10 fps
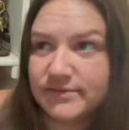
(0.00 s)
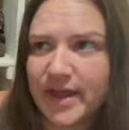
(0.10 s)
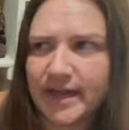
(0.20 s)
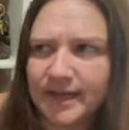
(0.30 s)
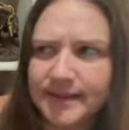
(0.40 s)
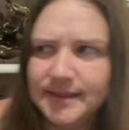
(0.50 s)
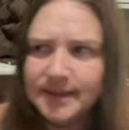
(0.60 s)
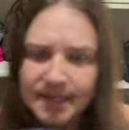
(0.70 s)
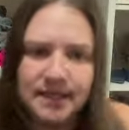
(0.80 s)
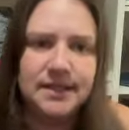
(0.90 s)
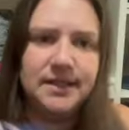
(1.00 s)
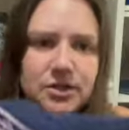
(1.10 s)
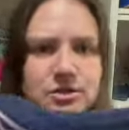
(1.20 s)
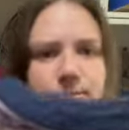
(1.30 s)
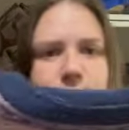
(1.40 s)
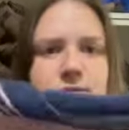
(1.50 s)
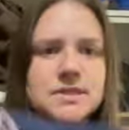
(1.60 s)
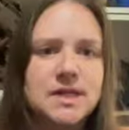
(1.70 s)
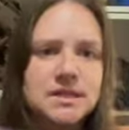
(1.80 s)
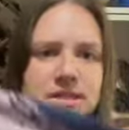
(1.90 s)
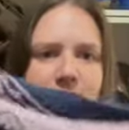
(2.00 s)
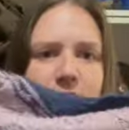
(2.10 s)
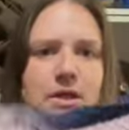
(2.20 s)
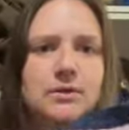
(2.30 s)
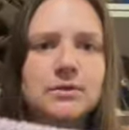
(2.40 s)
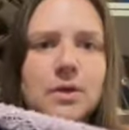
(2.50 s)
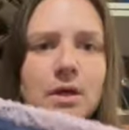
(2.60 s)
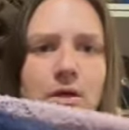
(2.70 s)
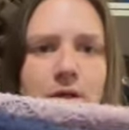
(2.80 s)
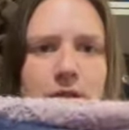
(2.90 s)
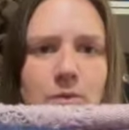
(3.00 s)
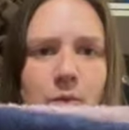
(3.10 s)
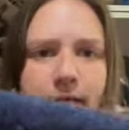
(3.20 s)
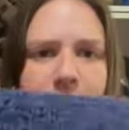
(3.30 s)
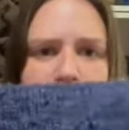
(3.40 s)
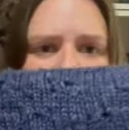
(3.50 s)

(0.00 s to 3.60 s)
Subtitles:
and I think you're supposed to continue with